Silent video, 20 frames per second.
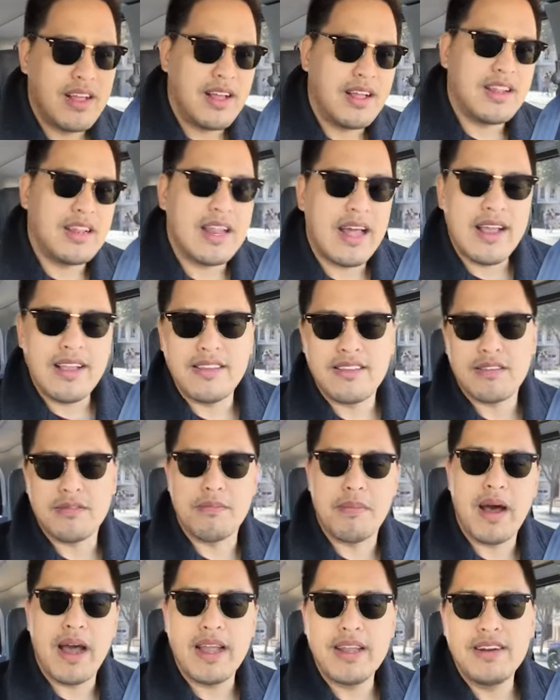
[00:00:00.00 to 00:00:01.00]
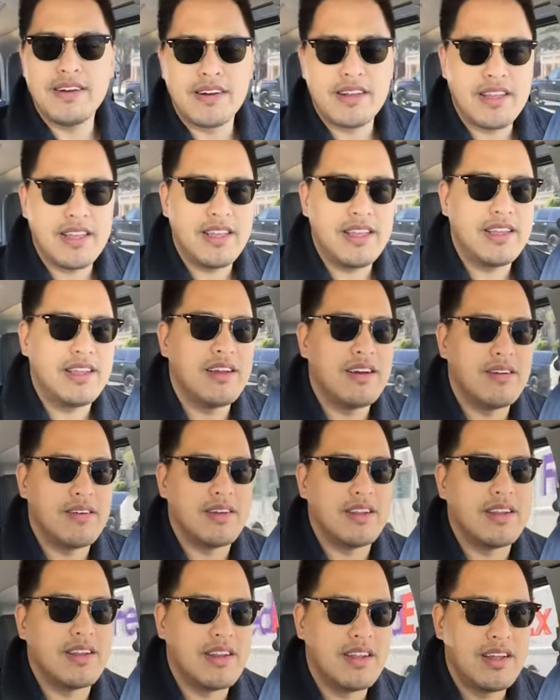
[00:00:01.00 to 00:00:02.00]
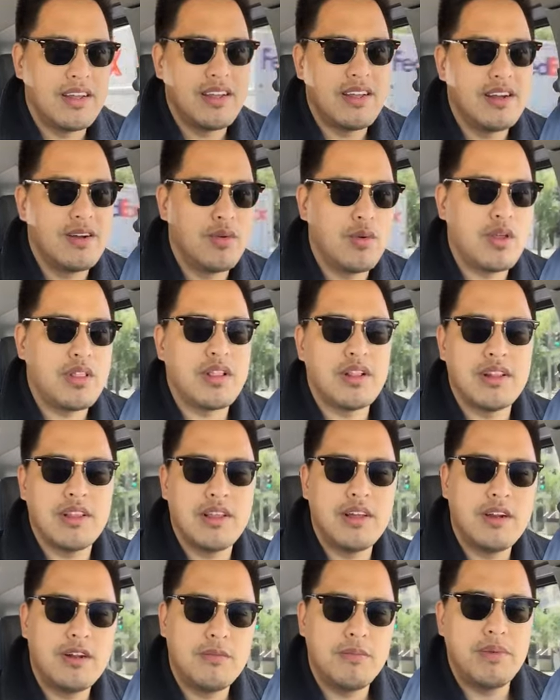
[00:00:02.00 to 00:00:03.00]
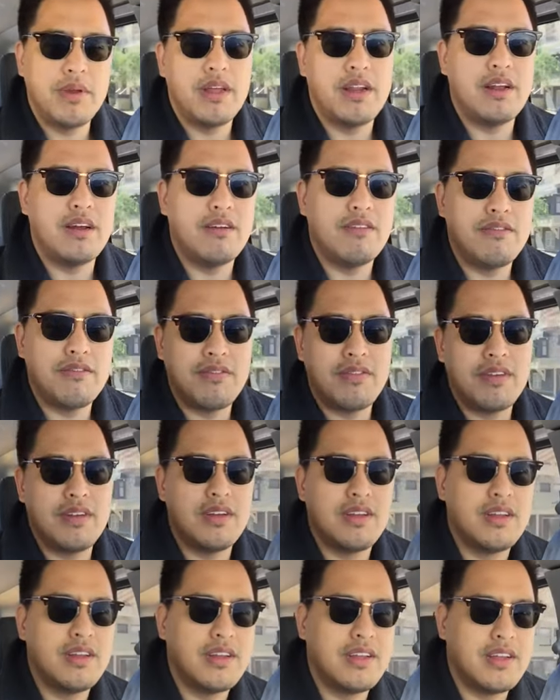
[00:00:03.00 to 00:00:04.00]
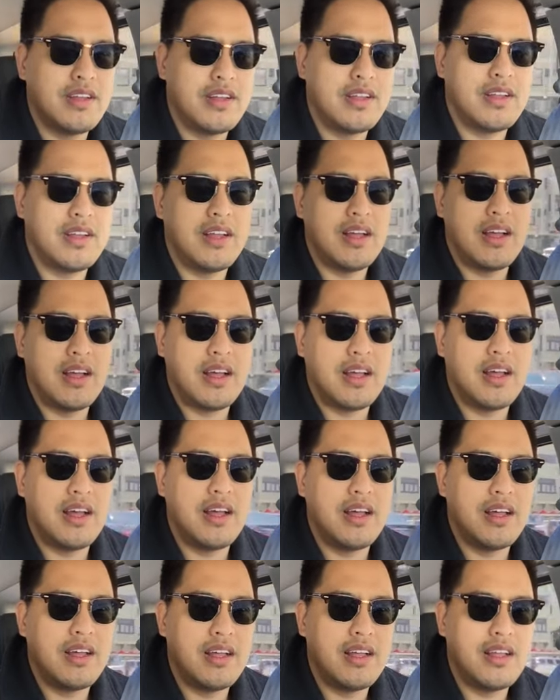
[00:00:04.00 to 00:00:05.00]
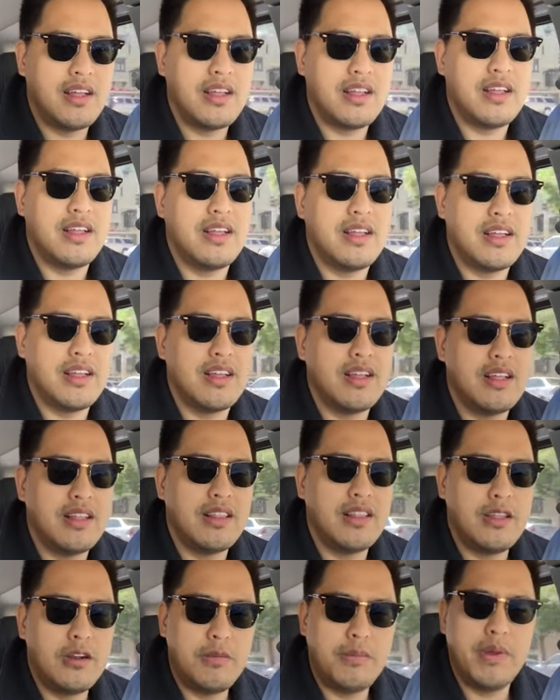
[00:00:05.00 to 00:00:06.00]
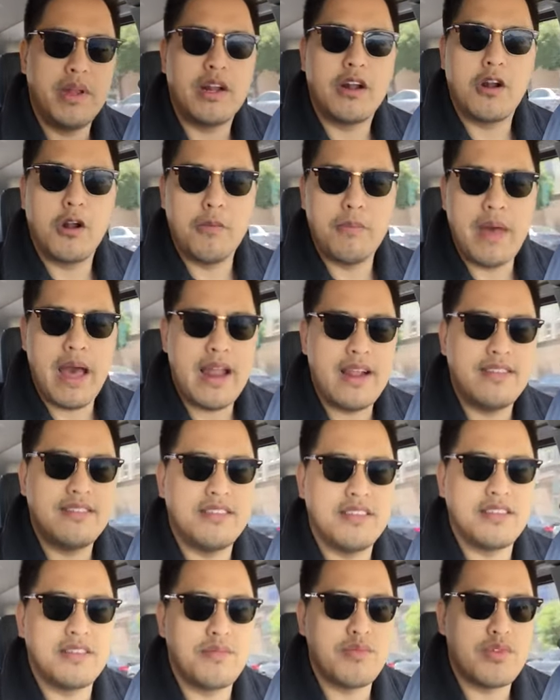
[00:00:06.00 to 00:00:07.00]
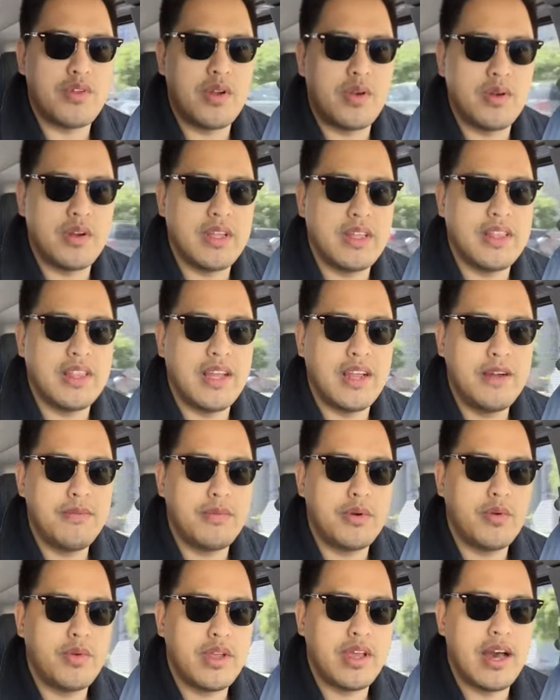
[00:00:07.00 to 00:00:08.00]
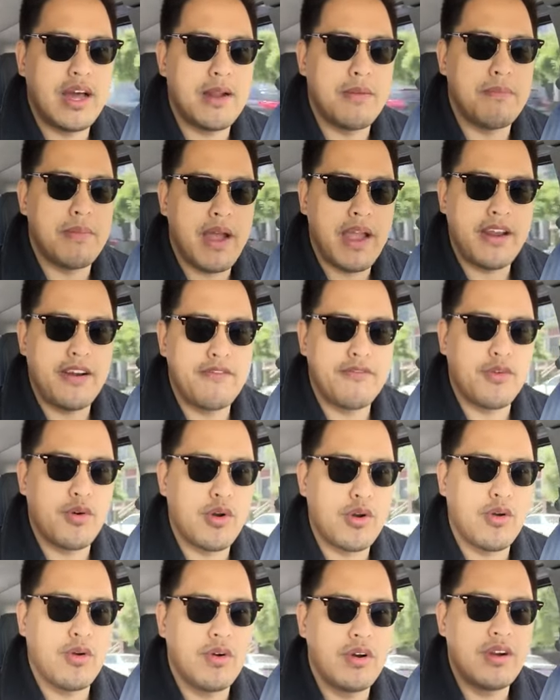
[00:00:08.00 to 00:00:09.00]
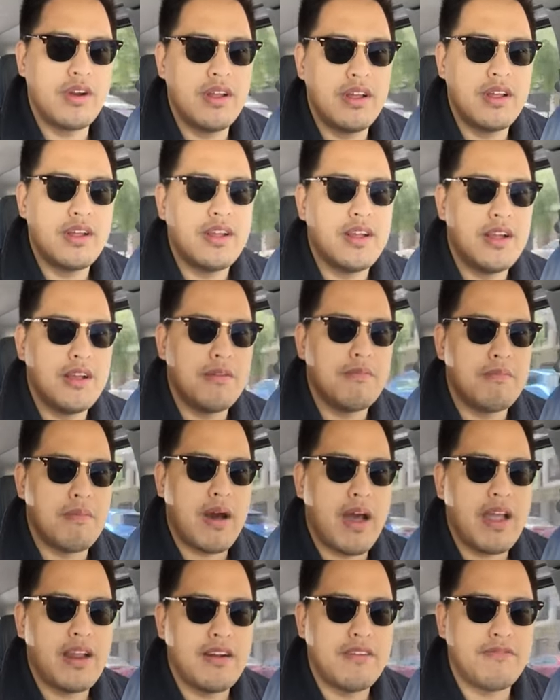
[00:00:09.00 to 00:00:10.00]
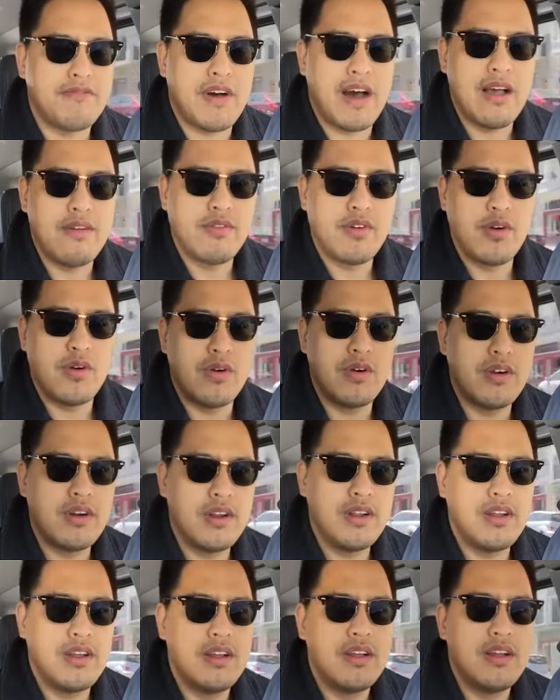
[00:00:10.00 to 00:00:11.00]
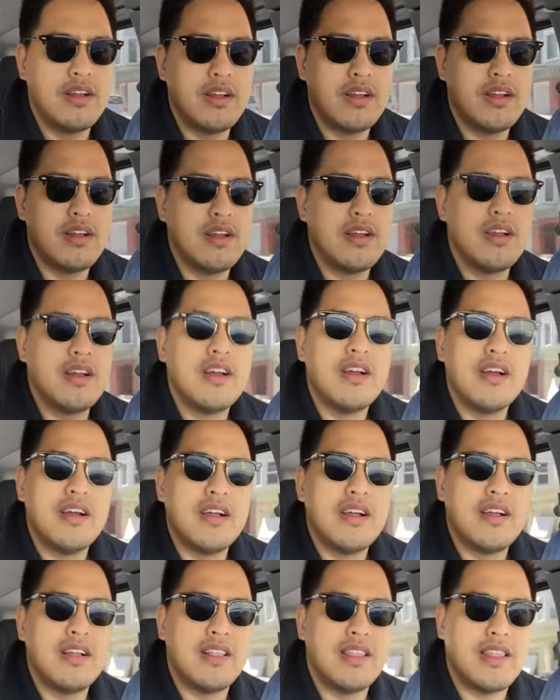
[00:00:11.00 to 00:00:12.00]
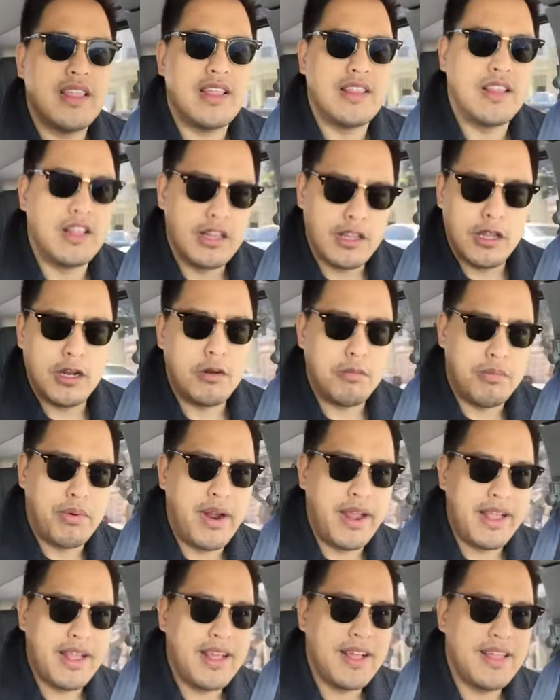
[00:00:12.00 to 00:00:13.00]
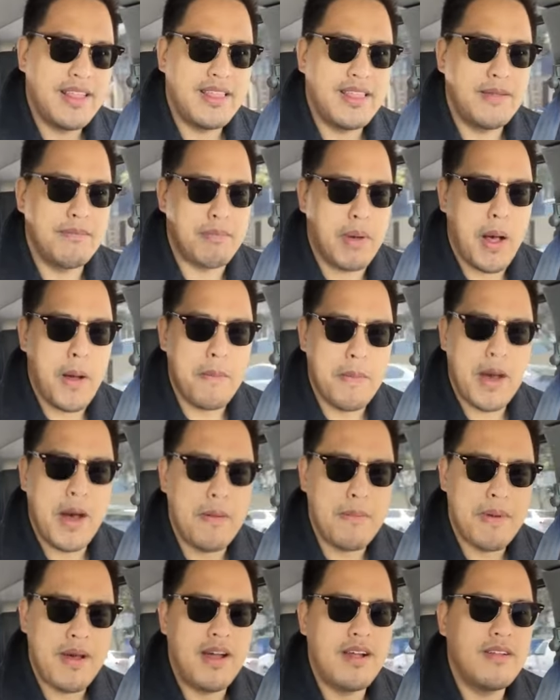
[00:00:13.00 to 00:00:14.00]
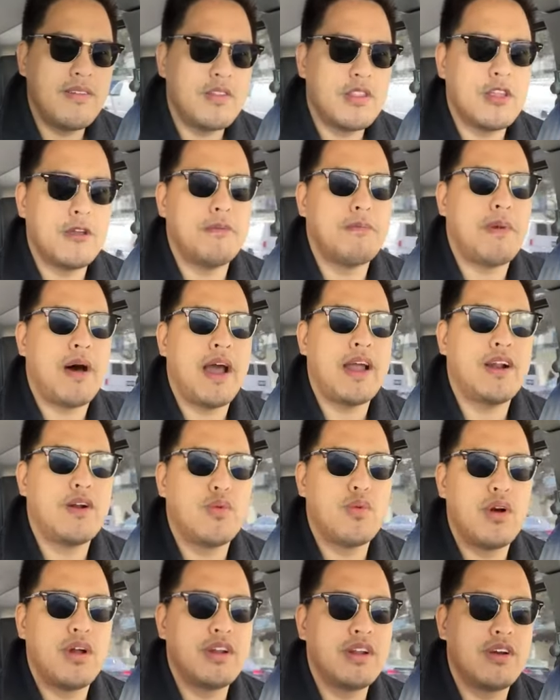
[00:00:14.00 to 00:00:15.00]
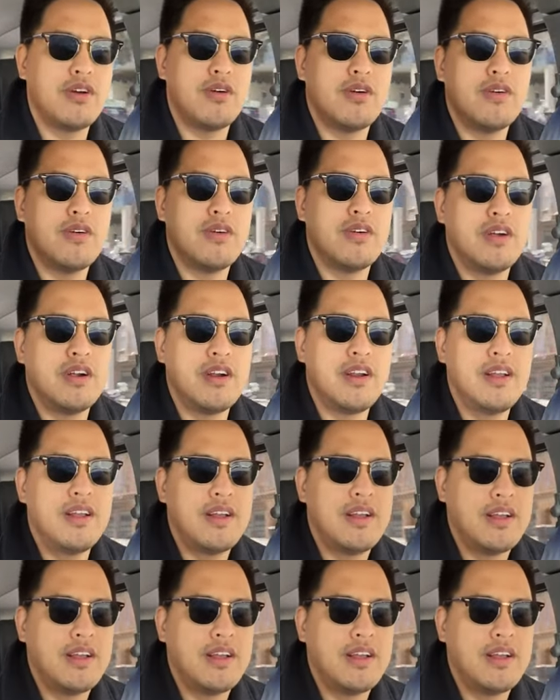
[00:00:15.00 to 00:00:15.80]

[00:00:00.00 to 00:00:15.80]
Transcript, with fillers: uh, nice minor key going with a little bit of uh, a little bit of chromaticism thrown in there, but we got a minor four chord, minor five chord, and then the little break, the bum bum bum, the minor one chord,